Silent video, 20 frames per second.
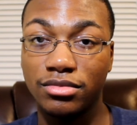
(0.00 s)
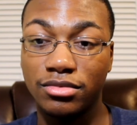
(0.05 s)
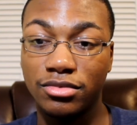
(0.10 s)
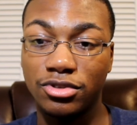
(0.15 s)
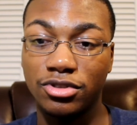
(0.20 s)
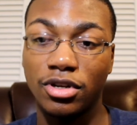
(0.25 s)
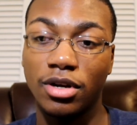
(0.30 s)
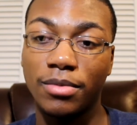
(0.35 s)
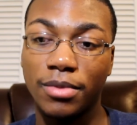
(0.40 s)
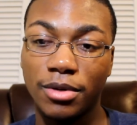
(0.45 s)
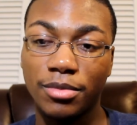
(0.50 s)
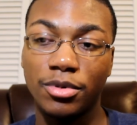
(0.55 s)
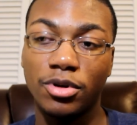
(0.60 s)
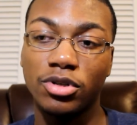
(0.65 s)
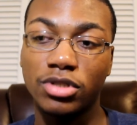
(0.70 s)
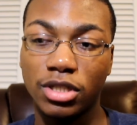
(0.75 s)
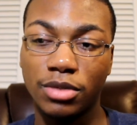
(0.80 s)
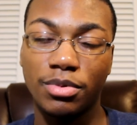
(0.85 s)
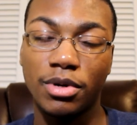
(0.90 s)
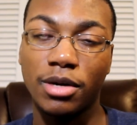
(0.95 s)
strawberry
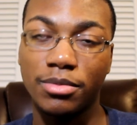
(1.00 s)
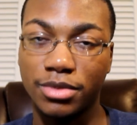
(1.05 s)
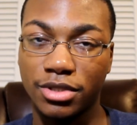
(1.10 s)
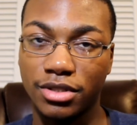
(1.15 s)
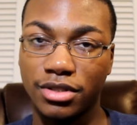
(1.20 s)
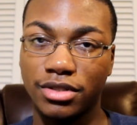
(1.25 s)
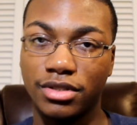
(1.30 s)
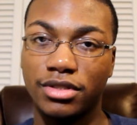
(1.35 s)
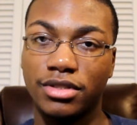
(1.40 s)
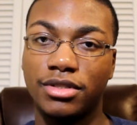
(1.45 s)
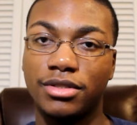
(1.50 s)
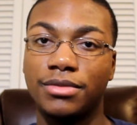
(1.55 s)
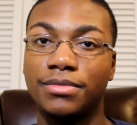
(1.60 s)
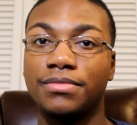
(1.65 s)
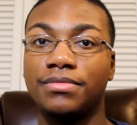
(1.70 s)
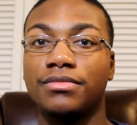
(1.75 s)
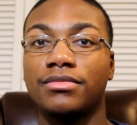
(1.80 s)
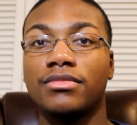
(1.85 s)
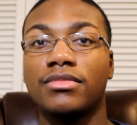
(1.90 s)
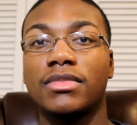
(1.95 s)
milkshake Poptarts.
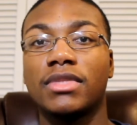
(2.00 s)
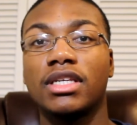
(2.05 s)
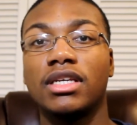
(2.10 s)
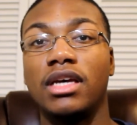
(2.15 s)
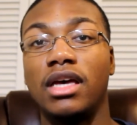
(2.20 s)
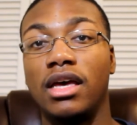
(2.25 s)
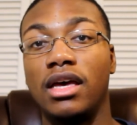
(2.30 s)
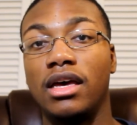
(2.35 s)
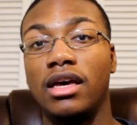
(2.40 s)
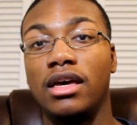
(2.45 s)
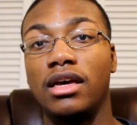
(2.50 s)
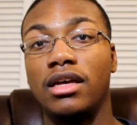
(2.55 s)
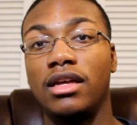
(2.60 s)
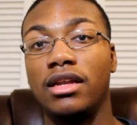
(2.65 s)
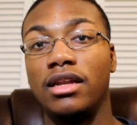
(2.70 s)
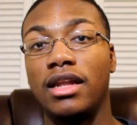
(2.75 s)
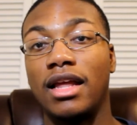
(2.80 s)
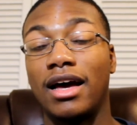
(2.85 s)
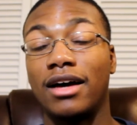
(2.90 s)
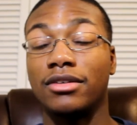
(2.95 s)

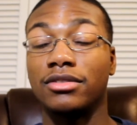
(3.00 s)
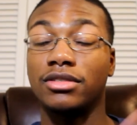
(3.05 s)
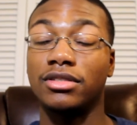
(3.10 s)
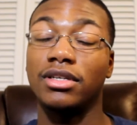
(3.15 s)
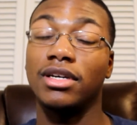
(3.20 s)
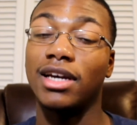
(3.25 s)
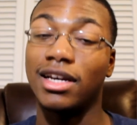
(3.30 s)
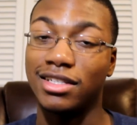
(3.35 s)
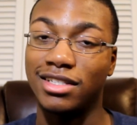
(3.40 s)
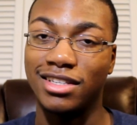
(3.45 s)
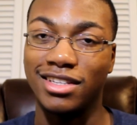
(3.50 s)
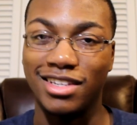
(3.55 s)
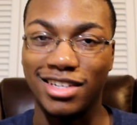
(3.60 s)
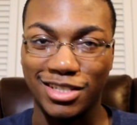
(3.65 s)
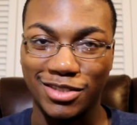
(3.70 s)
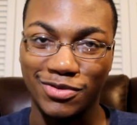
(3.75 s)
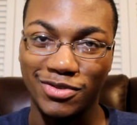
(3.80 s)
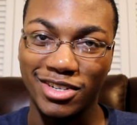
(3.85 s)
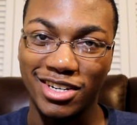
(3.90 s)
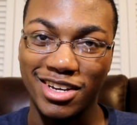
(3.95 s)
And I'll see you guys in the
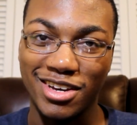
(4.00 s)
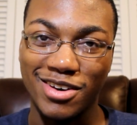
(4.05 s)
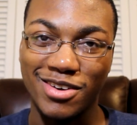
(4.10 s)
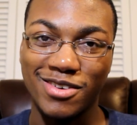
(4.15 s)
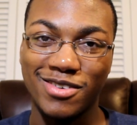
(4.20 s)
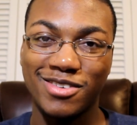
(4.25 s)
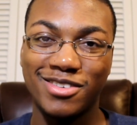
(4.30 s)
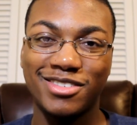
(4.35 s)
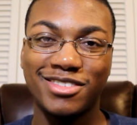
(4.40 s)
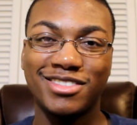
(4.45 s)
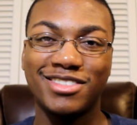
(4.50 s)
next video.